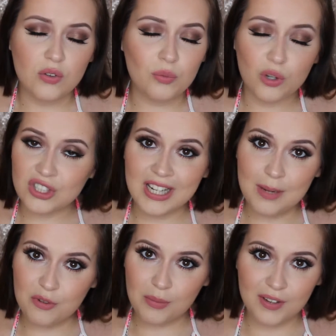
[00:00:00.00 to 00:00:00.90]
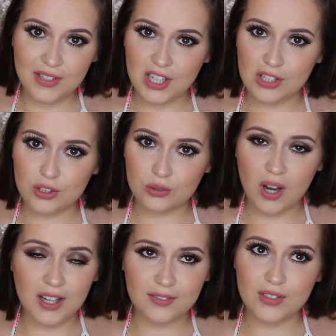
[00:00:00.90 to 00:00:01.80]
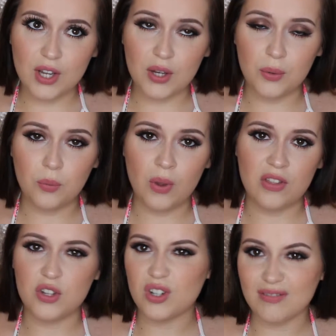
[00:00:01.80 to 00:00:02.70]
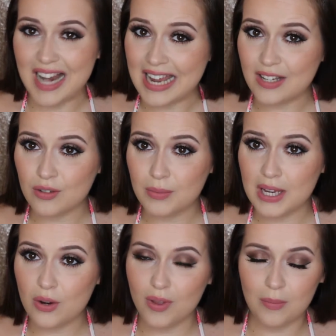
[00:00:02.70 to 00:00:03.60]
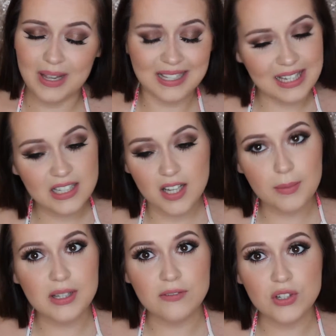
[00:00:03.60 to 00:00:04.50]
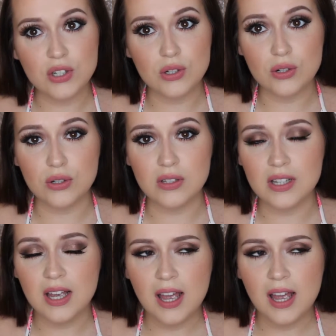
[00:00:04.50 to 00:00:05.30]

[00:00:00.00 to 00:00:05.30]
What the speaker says: watching any more of my videos you'll kind of know whether you can relate to me or whether my skin type is different to yours.